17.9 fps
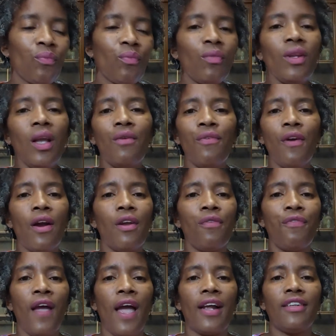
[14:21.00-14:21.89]
a very
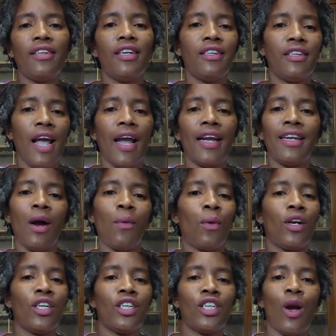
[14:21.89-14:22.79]
fancy date, and I
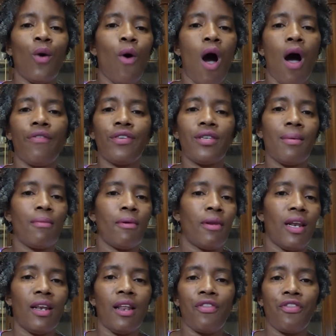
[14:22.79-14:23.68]
want to show off some of
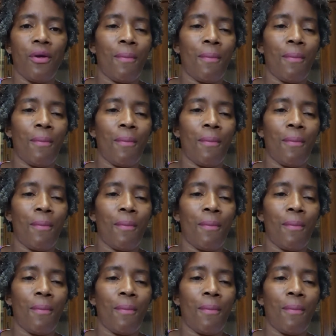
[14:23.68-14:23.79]
the length